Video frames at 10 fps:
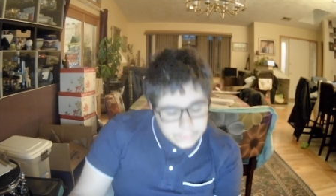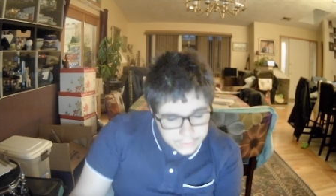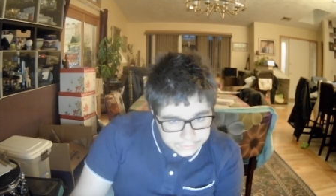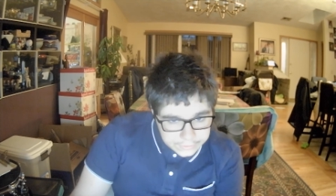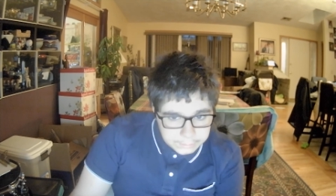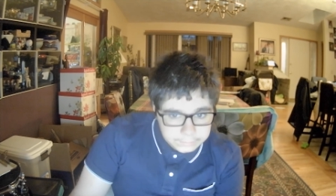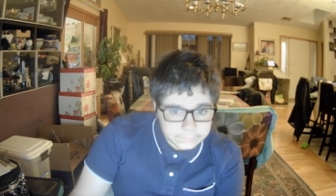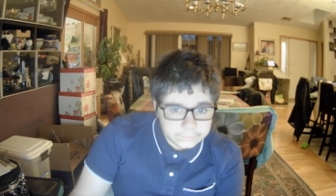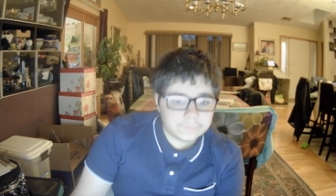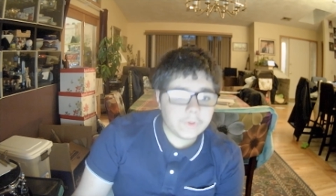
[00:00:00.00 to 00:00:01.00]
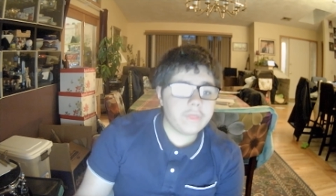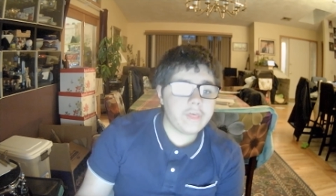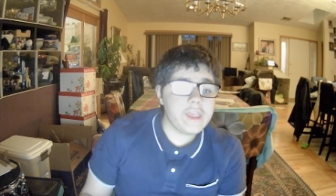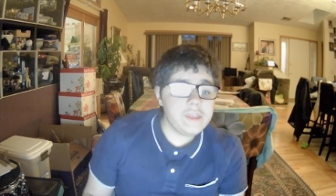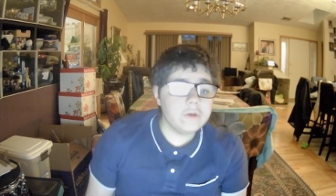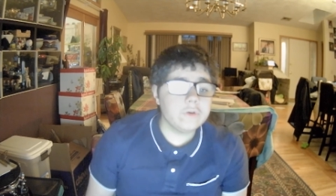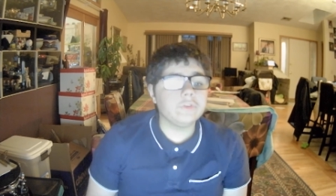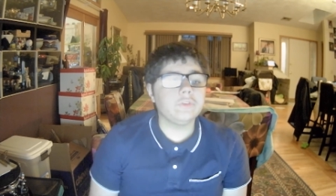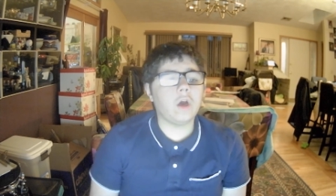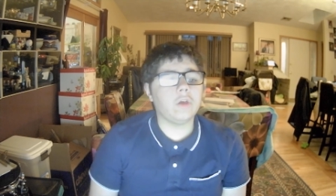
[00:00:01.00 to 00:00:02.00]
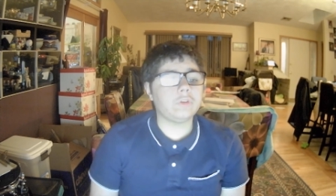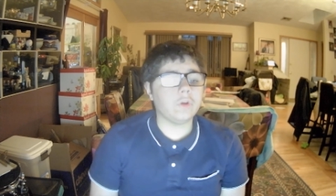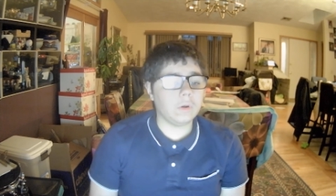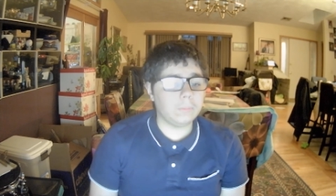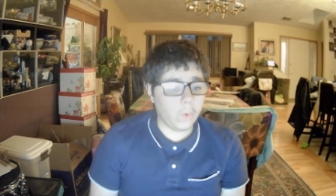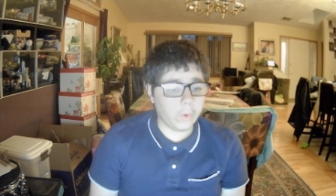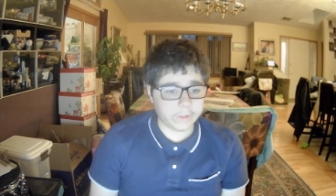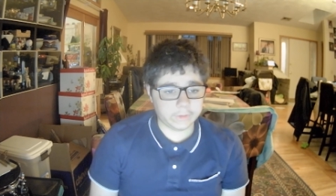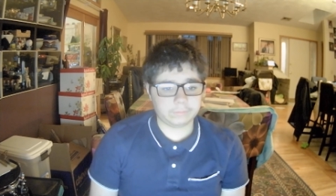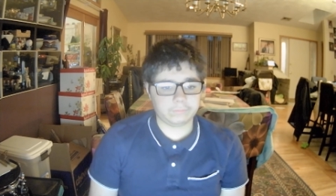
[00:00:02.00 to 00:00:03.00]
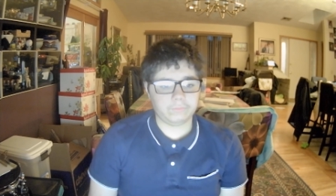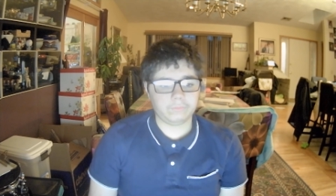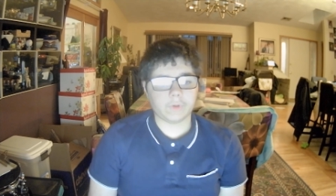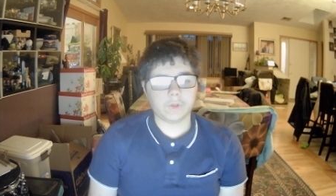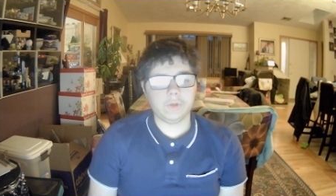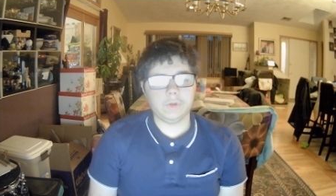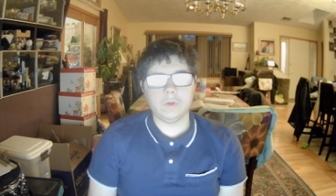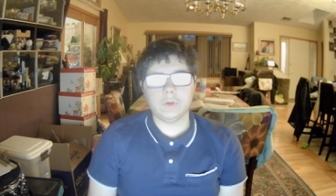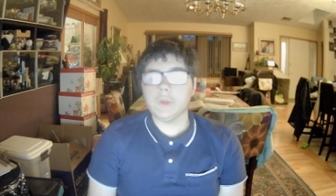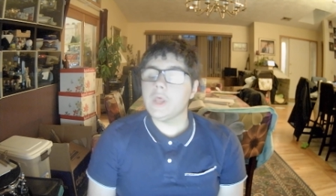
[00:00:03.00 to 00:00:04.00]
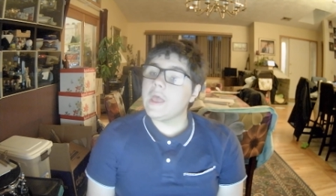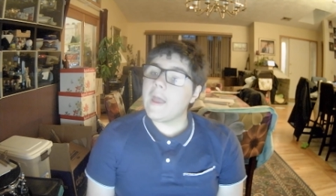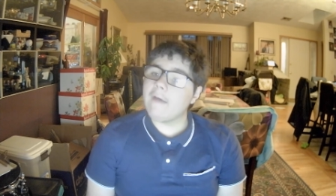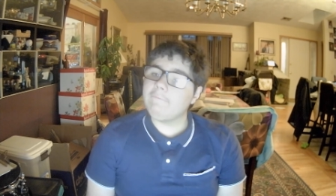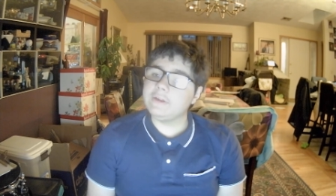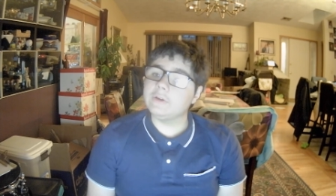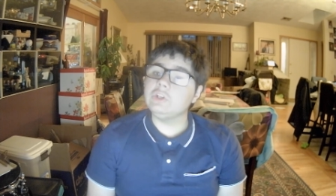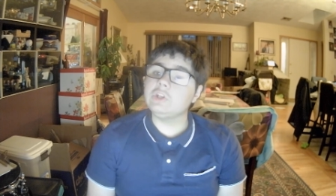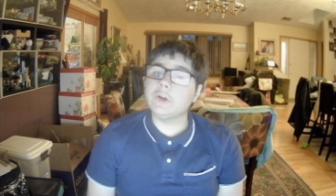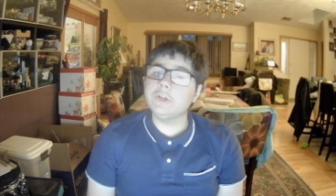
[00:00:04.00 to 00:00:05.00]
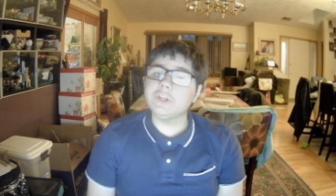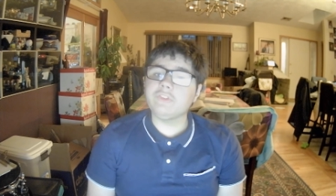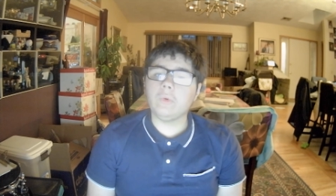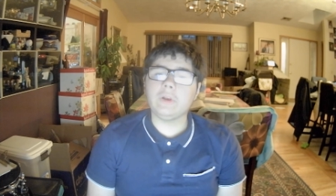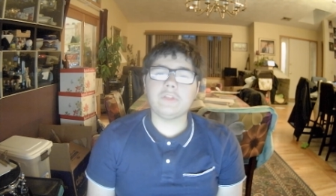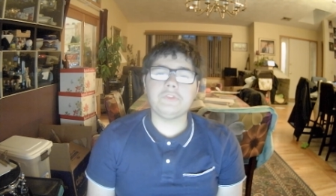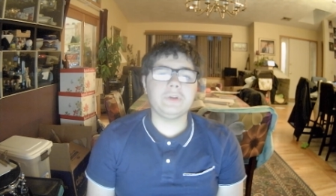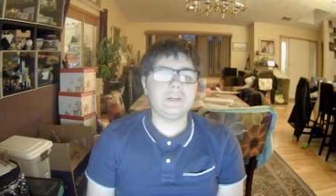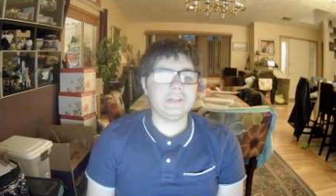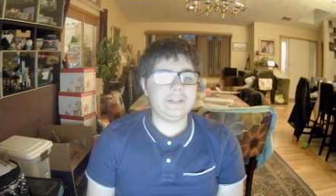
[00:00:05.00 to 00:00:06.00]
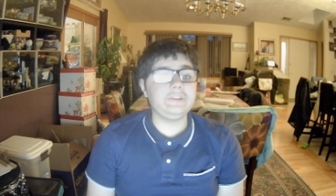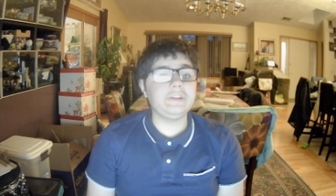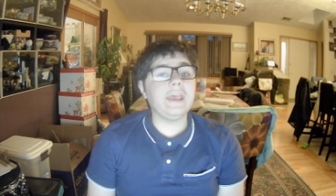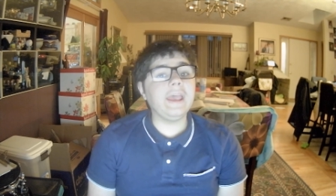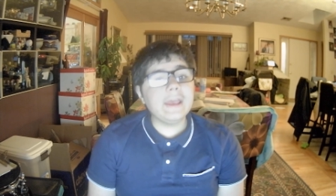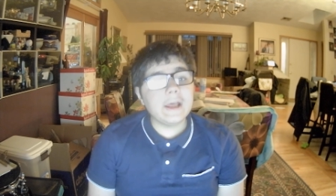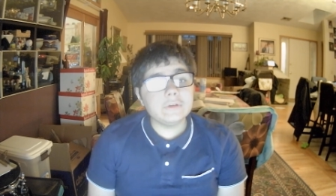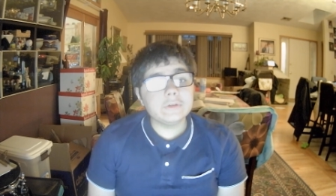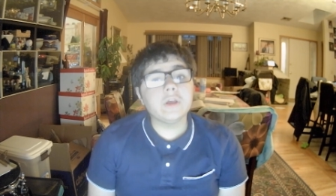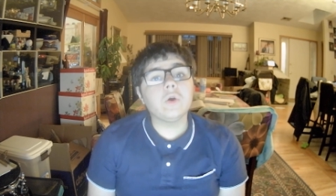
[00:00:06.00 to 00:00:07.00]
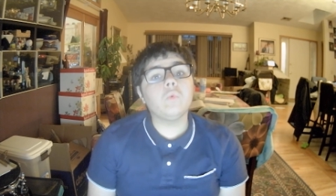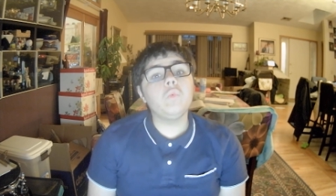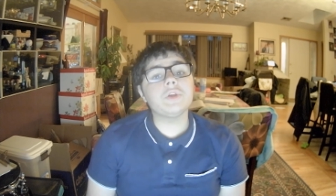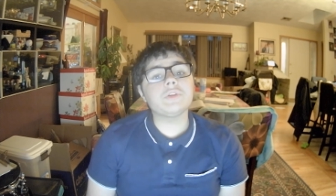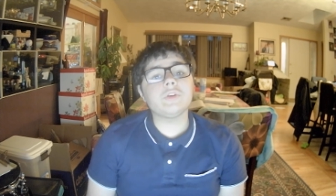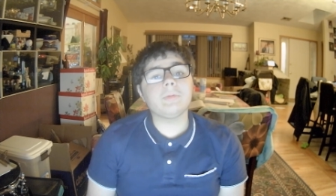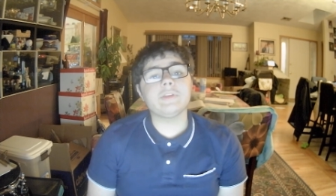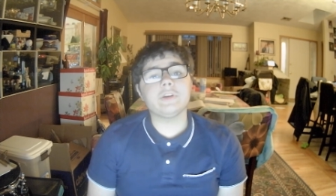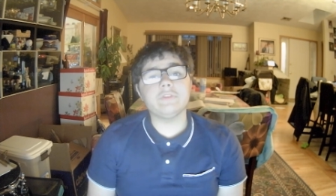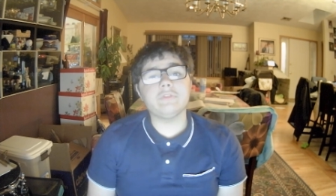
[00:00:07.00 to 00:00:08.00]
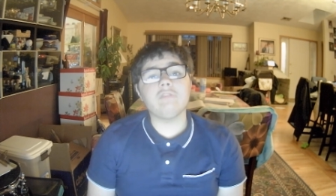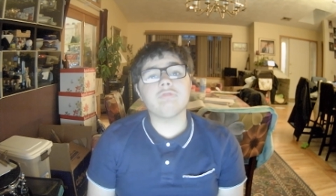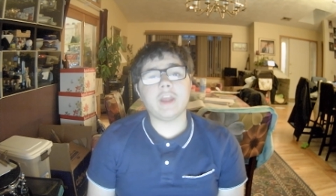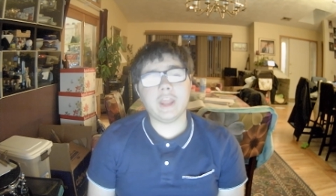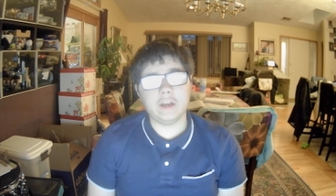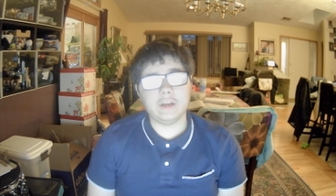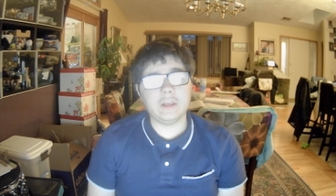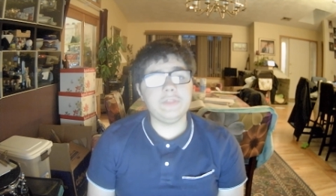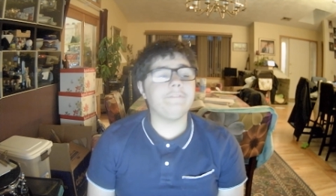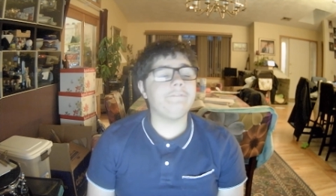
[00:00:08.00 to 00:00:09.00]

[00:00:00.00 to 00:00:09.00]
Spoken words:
They are so important, having large influence on the Middle East and working to preserve Iran in the